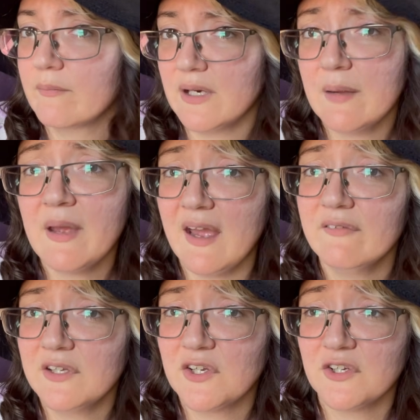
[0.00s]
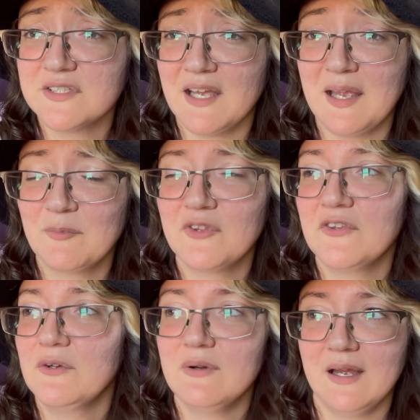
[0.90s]
But I'm having a good time
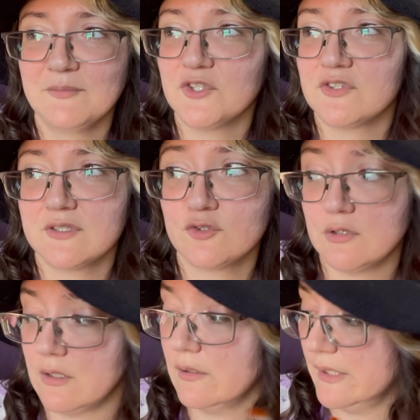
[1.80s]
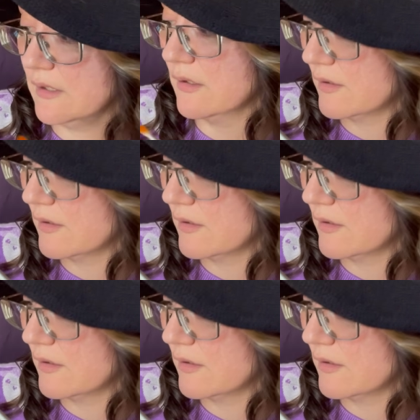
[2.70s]
with you. I'm just struggling a little